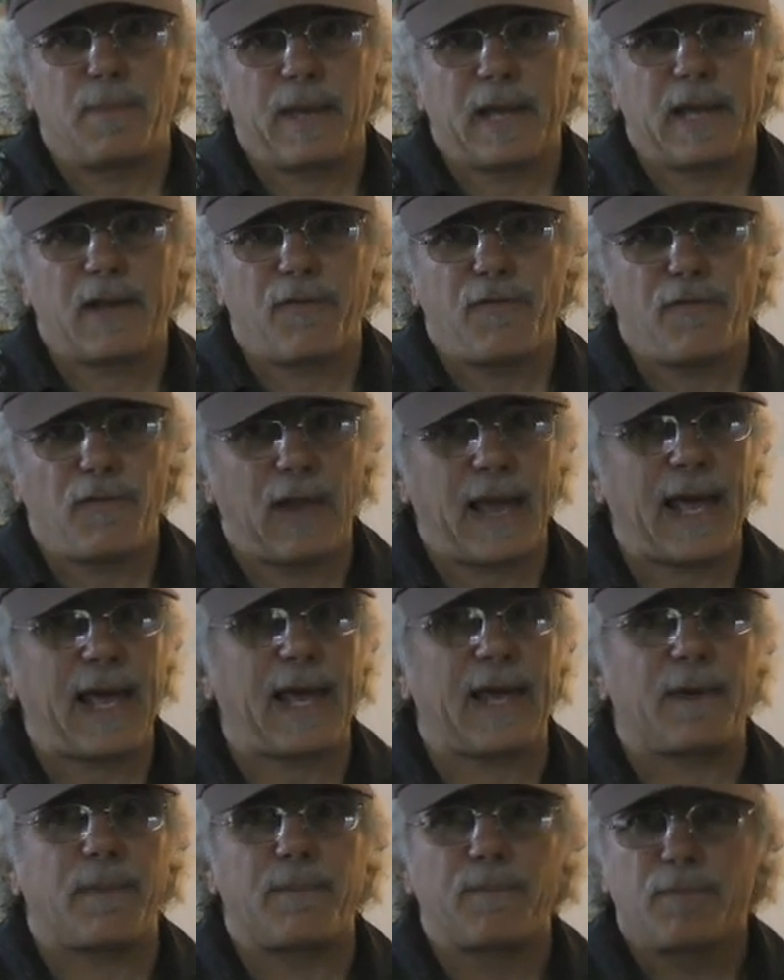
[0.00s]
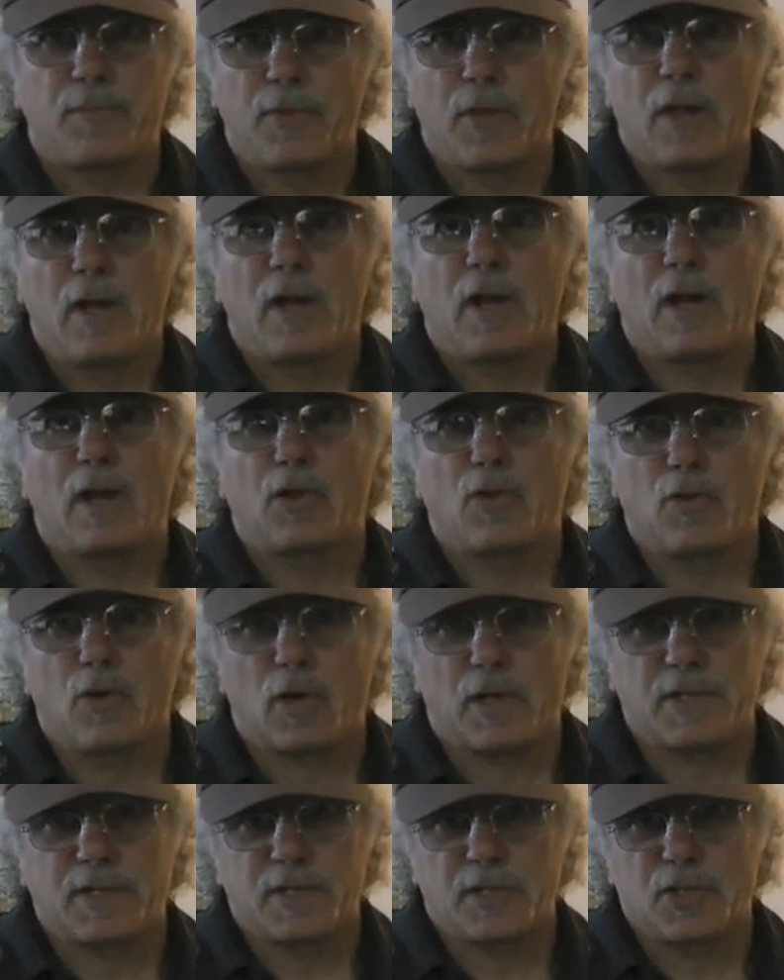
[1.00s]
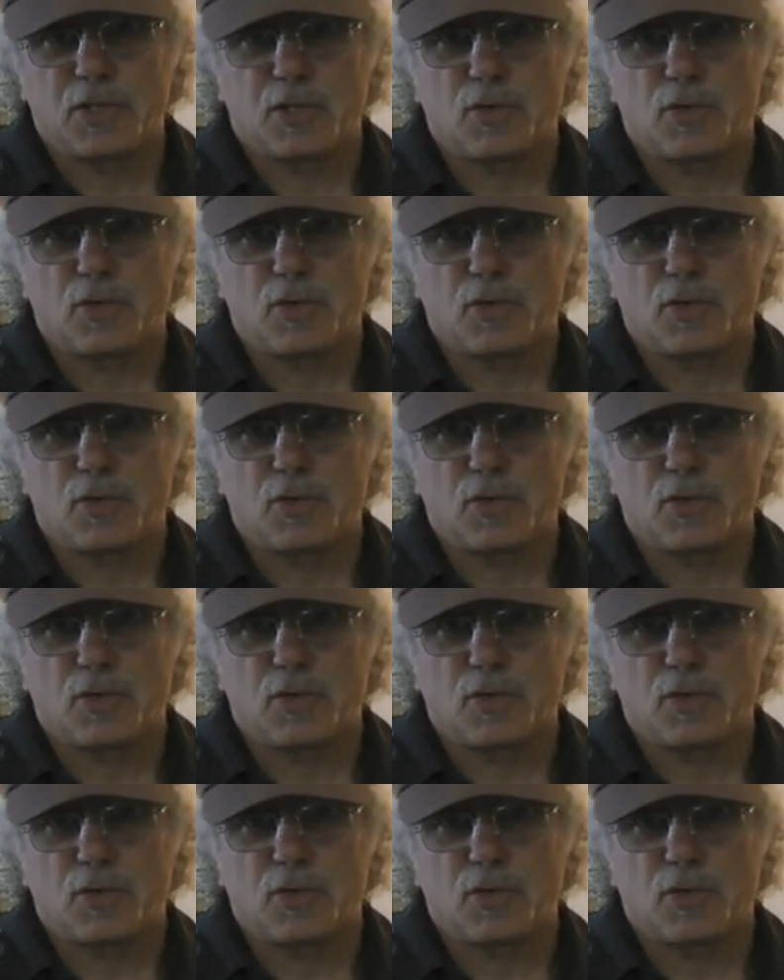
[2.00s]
pick flat across the